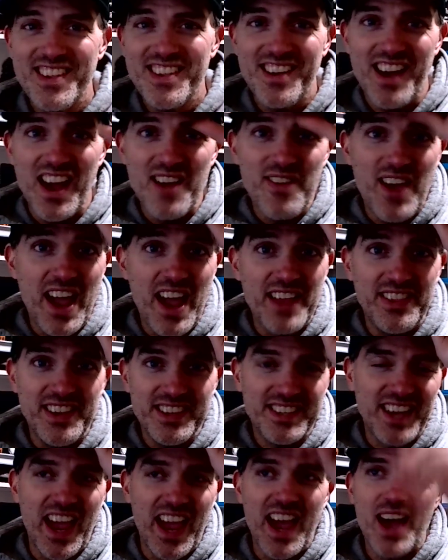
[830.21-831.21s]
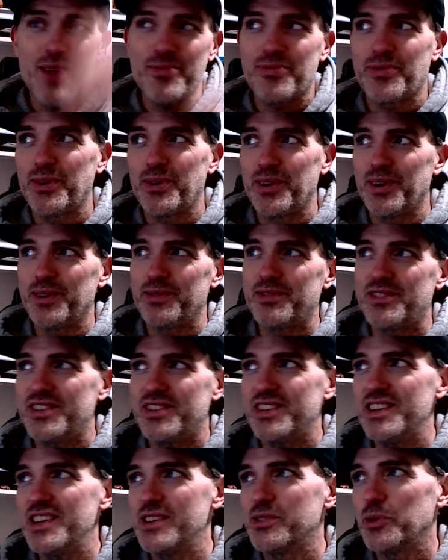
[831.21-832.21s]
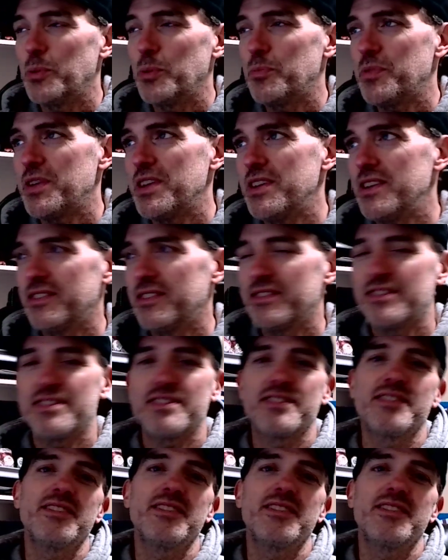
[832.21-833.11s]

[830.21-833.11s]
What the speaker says: I've had this hat for Pete's.